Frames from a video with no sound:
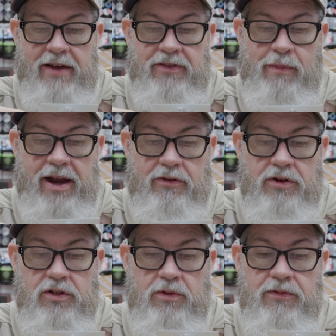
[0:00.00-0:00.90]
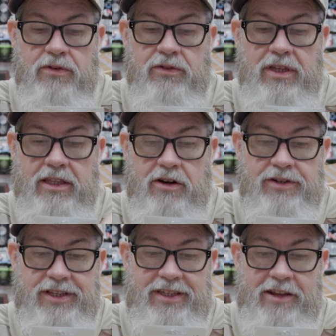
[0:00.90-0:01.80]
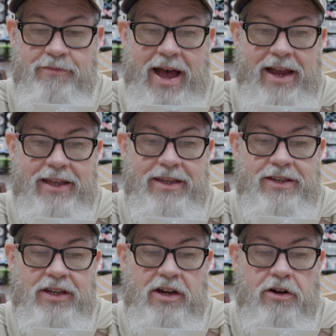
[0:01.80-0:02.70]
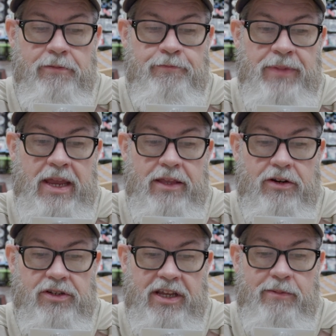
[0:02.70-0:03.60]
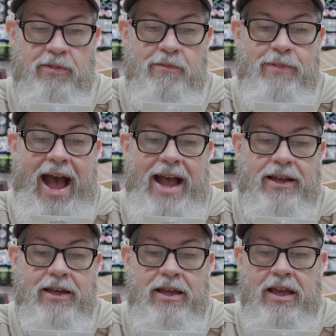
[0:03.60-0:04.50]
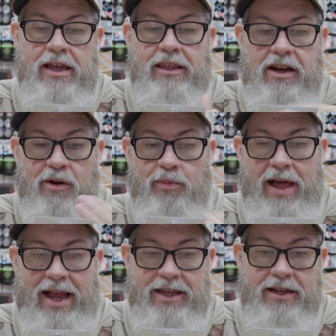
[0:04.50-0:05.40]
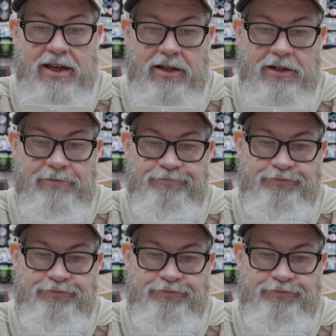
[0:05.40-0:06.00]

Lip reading: have the micro swivels. There's a 10-pack of these here. There's 10 per pack. They are black in color.